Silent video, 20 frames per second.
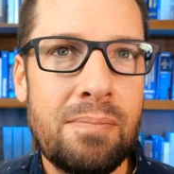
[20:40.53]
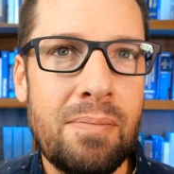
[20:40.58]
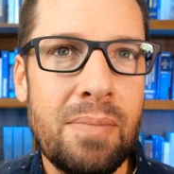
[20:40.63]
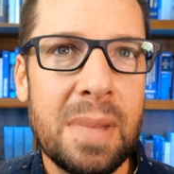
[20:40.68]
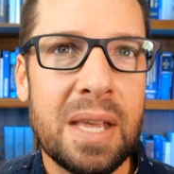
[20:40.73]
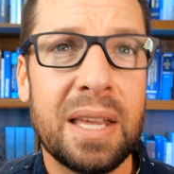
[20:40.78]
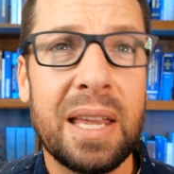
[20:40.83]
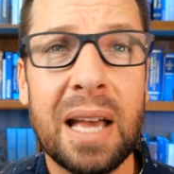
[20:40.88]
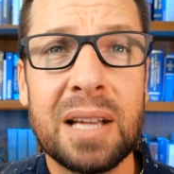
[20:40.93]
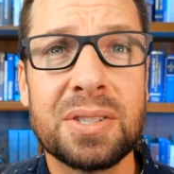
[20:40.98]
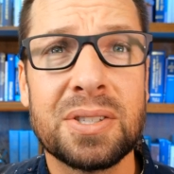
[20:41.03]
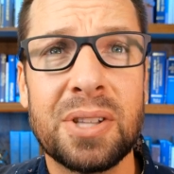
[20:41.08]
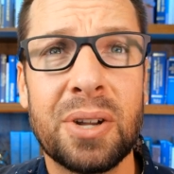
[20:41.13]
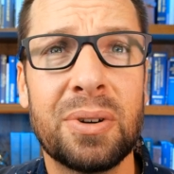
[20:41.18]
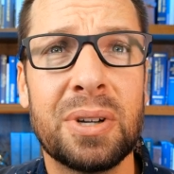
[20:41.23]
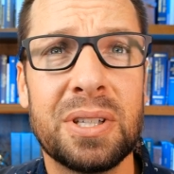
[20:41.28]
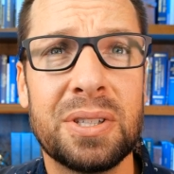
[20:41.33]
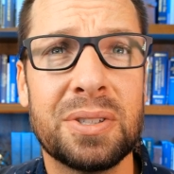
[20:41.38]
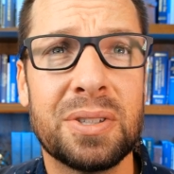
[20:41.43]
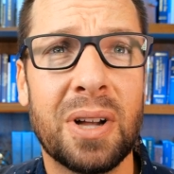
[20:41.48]
Yes,
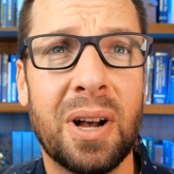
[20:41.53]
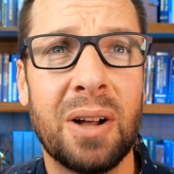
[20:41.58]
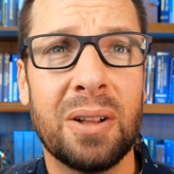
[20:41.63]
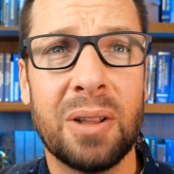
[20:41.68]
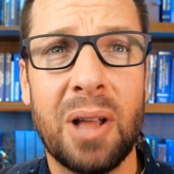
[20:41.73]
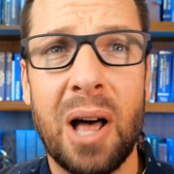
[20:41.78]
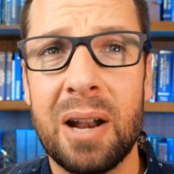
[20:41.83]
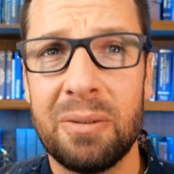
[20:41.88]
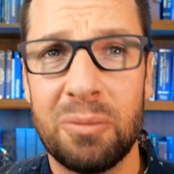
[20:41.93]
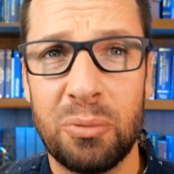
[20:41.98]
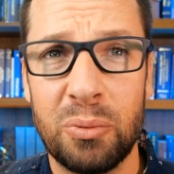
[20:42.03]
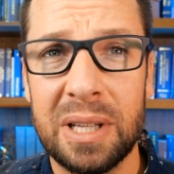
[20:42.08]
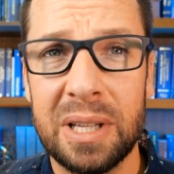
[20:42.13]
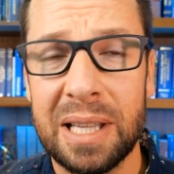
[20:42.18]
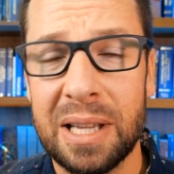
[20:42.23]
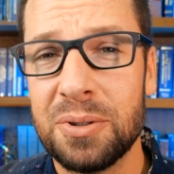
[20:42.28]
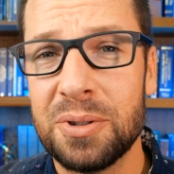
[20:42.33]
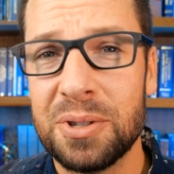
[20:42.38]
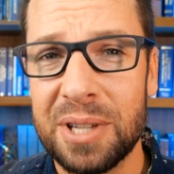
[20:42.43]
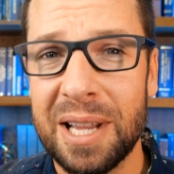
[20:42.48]
there is a lot of really
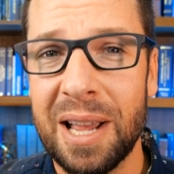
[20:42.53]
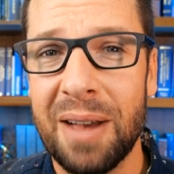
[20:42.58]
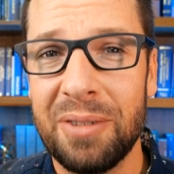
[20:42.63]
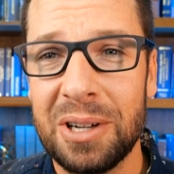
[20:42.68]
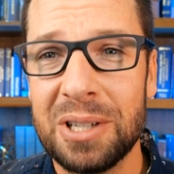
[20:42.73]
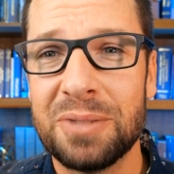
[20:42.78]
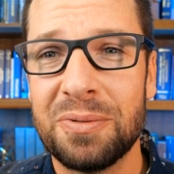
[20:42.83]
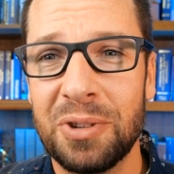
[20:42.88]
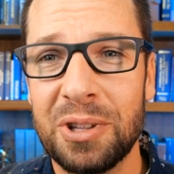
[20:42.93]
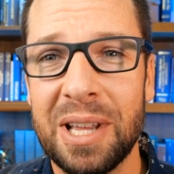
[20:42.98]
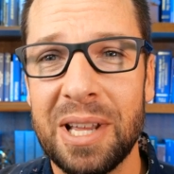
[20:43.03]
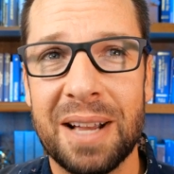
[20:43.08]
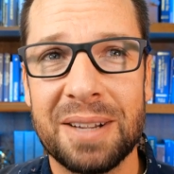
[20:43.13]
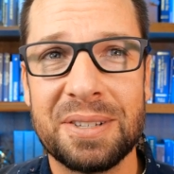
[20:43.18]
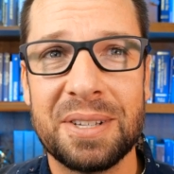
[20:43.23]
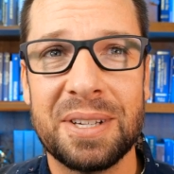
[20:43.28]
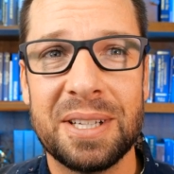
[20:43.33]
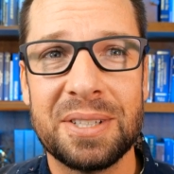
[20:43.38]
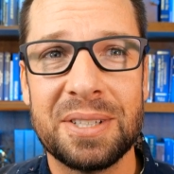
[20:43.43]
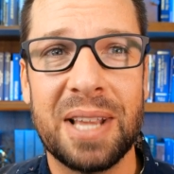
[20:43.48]
interesting evidence for the
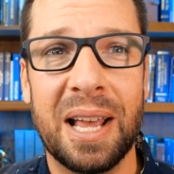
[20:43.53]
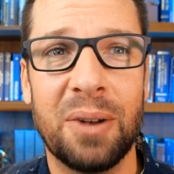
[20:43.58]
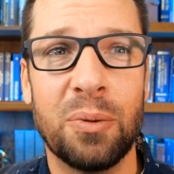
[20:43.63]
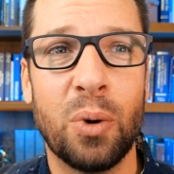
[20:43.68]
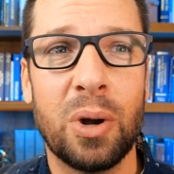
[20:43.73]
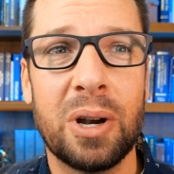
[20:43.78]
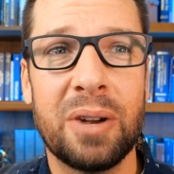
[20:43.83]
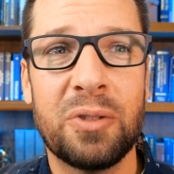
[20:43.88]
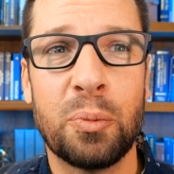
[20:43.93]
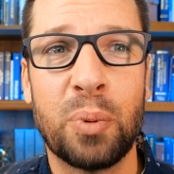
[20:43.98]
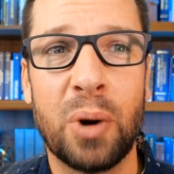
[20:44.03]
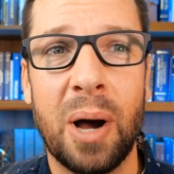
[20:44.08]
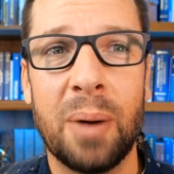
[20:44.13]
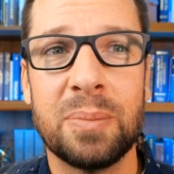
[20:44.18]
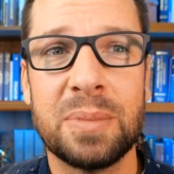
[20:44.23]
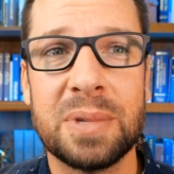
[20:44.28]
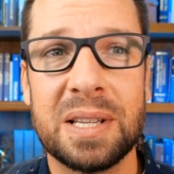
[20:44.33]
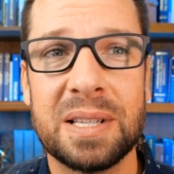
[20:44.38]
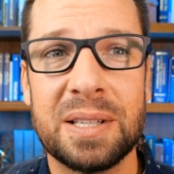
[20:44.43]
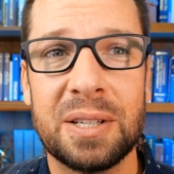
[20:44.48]
Exodus. And one of the
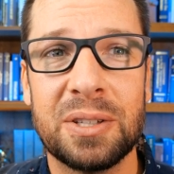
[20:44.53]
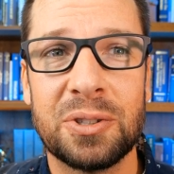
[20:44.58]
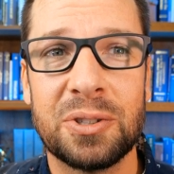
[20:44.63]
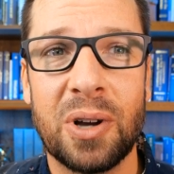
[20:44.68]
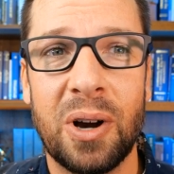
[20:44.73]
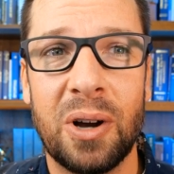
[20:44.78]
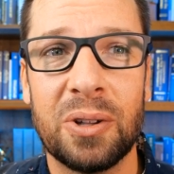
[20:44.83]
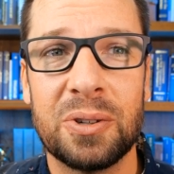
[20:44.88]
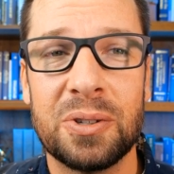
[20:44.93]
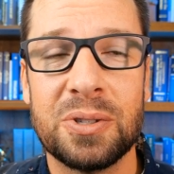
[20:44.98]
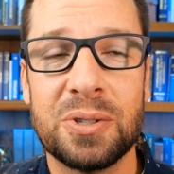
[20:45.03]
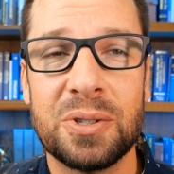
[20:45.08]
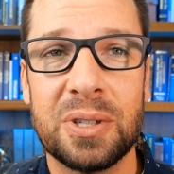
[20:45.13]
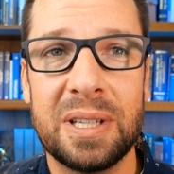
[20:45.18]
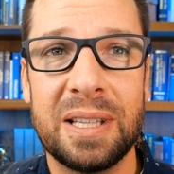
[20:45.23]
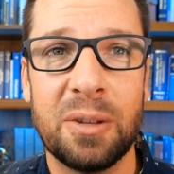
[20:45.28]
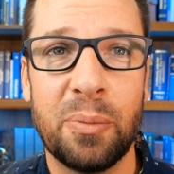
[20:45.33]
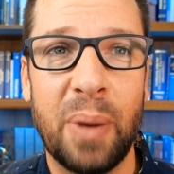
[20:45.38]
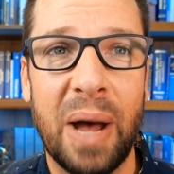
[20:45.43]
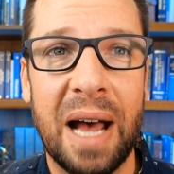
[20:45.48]
problems is that scholars
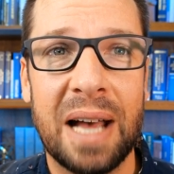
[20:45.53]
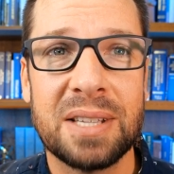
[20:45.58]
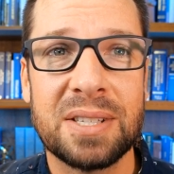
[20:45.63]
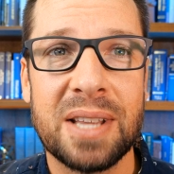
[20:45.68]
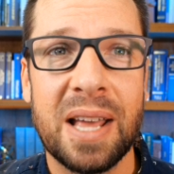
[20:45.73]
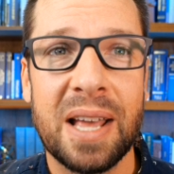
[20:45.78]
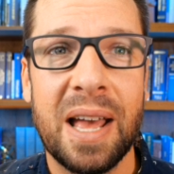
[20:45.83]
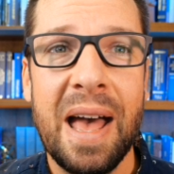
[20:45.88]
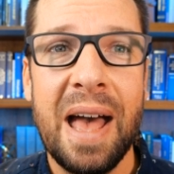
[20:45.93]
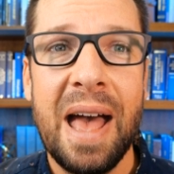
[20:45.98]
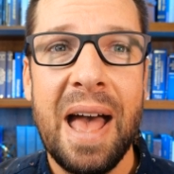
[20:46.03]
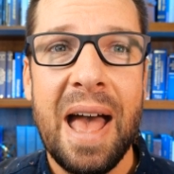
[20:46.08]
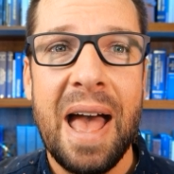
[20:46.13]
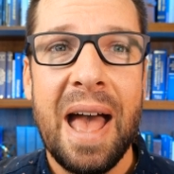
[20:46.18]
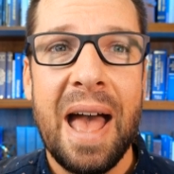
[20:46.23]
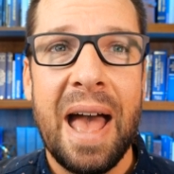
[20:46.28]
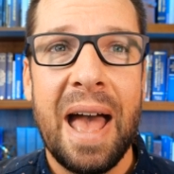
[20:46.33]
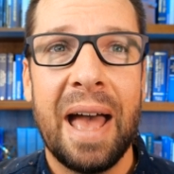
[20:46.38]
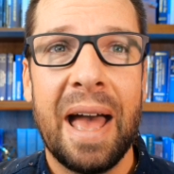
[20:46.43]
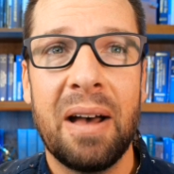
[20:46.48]
in the past
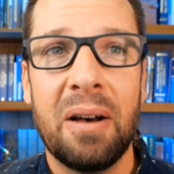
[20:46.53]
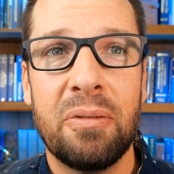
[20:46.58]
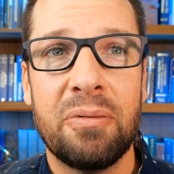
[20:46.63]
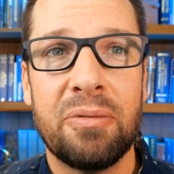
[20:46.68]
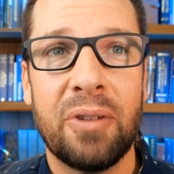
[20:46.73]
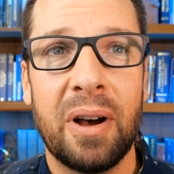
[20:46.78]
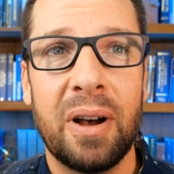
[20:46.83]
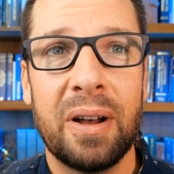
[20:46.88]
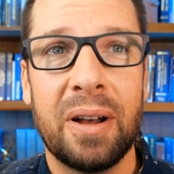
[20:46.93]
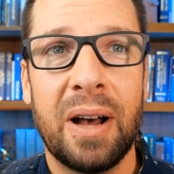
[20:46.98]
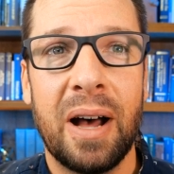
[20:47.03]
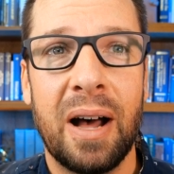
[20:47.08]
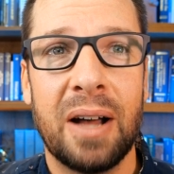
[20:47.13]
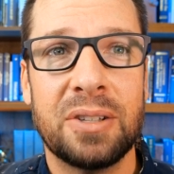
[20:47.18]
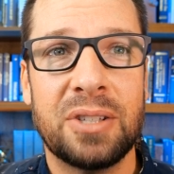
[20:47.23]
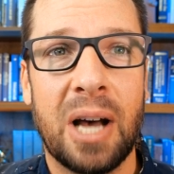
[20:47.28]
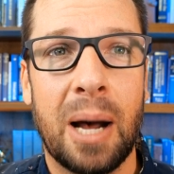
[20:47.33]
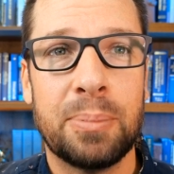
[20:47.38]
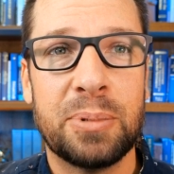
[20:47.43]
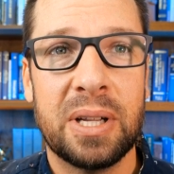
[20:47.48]
have
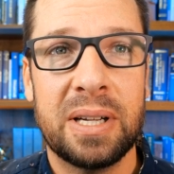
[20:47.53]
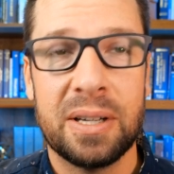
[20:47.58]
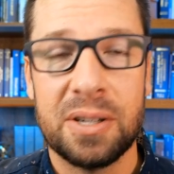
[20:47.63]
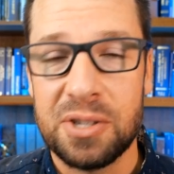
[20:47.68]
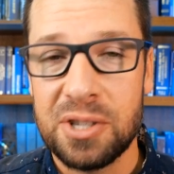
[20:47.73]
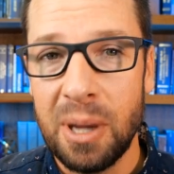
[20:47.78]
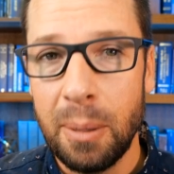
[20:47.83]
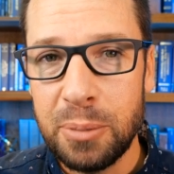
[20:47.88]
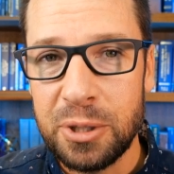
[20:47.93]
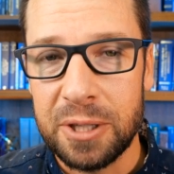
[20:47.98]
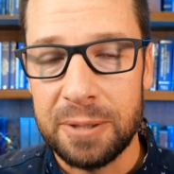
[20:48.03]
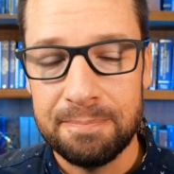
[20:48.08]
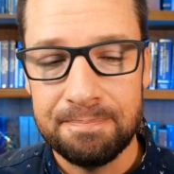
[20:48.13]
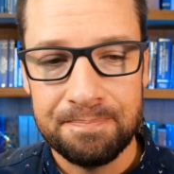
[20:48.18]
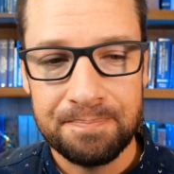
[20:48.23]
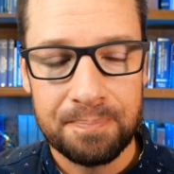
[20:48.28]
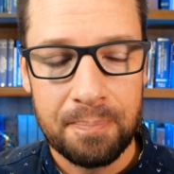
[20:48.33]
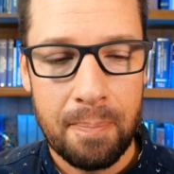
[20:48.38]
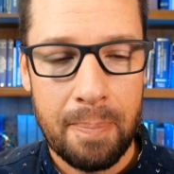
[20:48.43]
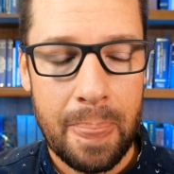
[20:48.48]
adopted an assumption
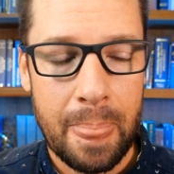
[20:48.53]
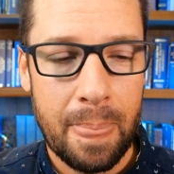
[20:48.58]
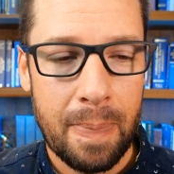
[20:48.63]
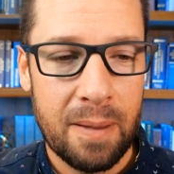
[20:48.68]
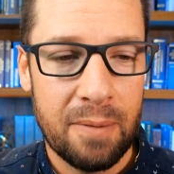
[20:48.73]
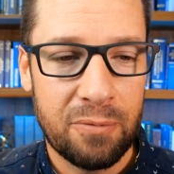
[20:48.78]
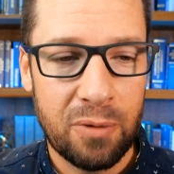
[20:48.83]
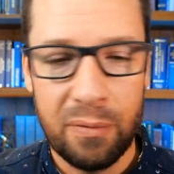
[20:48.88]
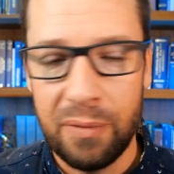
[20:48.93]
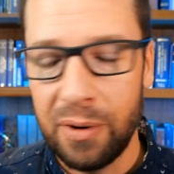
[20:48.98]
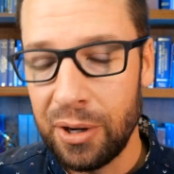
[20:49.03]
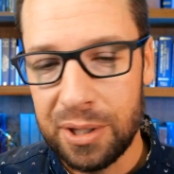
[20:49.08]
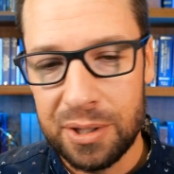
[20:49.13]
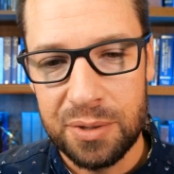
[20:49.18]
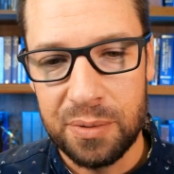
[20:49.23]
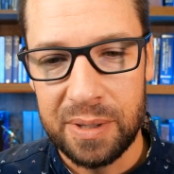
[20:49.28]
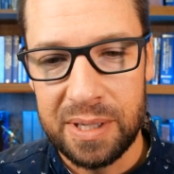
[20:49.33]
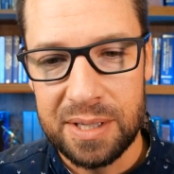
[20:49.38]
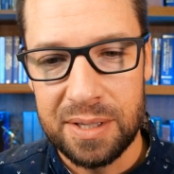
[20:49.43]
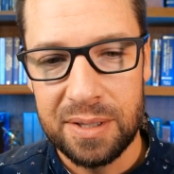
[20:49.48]
for
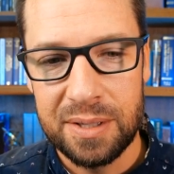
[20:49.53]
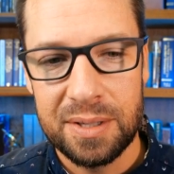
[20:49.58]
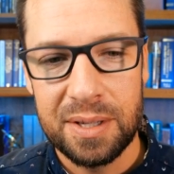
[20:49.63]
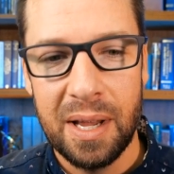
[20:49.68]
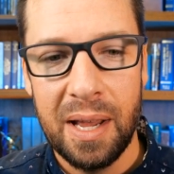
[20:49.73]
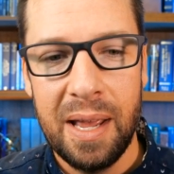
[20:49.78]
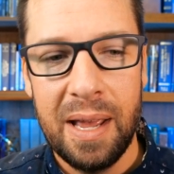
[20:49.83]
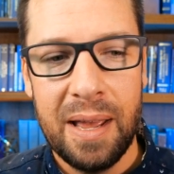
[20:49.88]
various reasons.